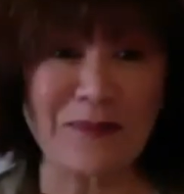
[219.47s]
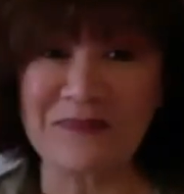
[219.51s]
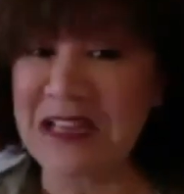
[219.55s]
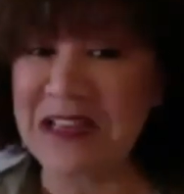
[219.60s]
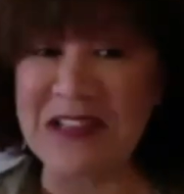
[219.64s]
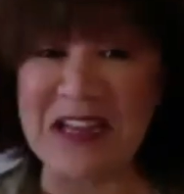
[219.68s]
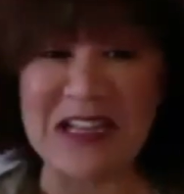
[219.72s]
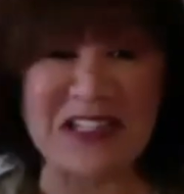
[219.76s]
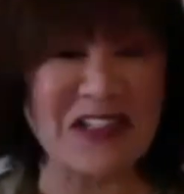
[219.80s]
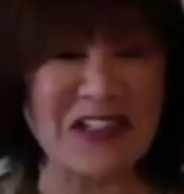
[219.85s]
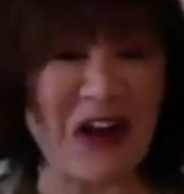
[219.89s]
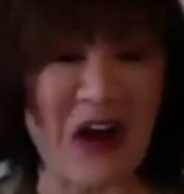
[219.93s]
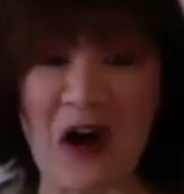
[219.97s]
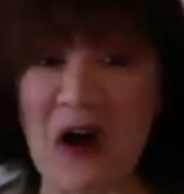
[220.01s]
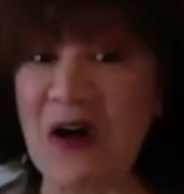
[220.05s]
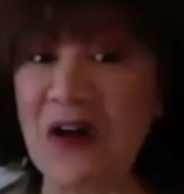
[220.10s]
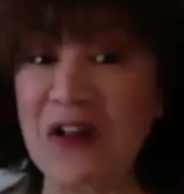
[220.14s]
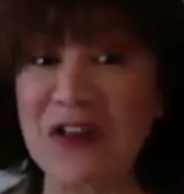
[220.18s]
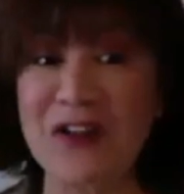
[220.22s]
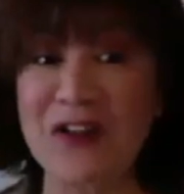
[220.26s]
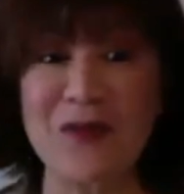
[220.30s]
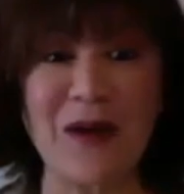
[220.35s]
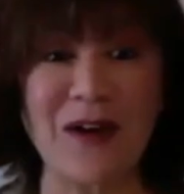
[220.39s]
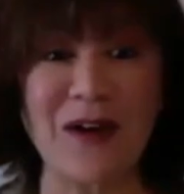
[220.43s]
And that's
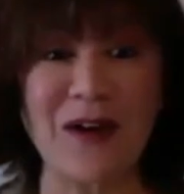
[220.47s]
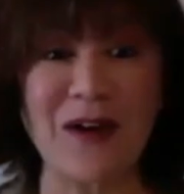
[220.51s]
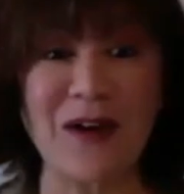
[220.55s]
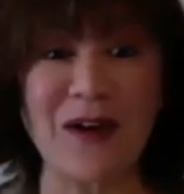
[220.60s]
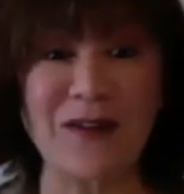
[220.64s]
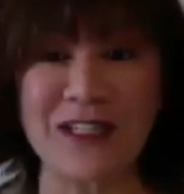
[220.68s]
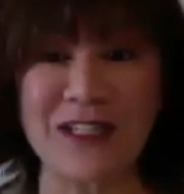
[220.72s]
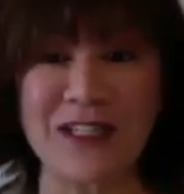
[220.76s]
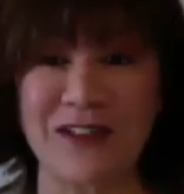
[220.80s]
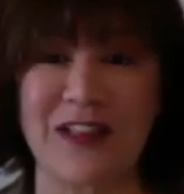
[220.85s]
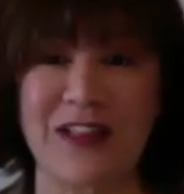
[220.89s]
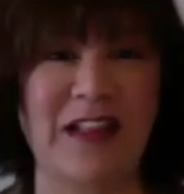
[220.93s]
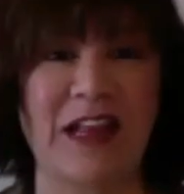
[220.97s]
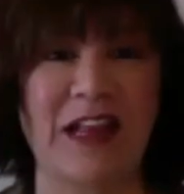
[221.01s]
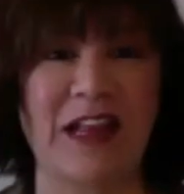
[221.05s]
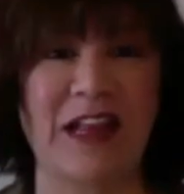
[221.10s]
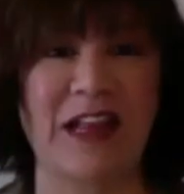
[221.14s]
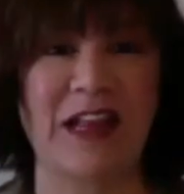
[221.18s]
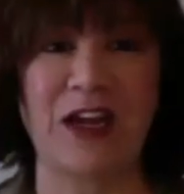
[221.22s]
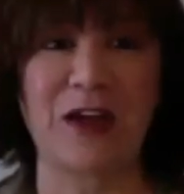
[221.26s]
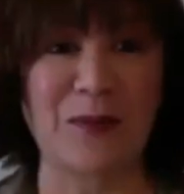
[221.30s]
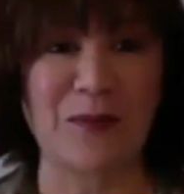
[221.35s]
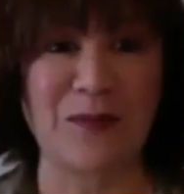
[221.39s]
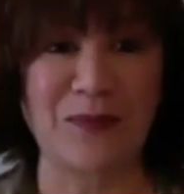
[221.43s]
all you have to do, and then let
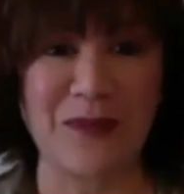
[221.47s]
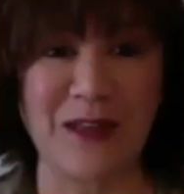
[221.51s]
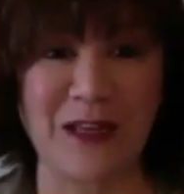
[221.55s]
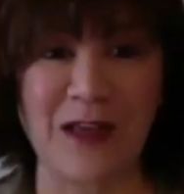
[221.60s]
it go